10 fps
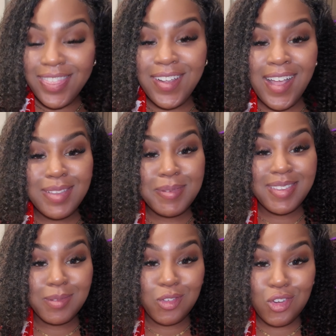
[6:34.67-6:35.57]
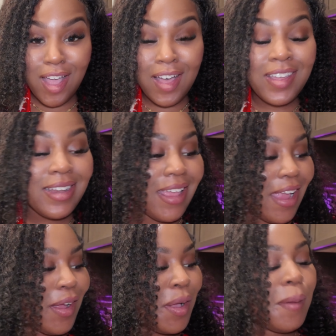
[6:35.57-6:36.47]
there has been some trial and
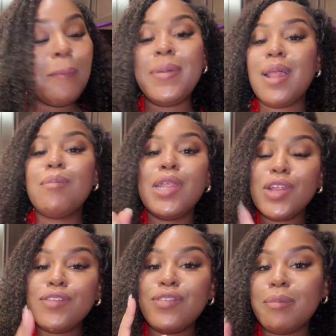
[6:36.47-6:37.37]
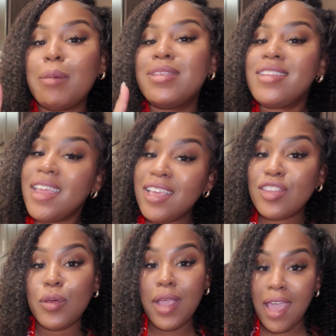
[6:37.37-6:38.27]
error, but I'm learning from my
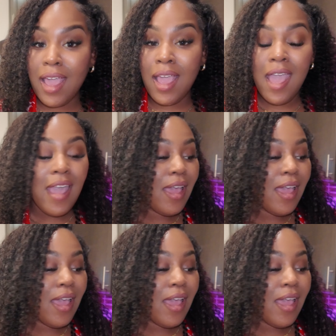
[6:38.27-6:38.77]
mistakes, okay?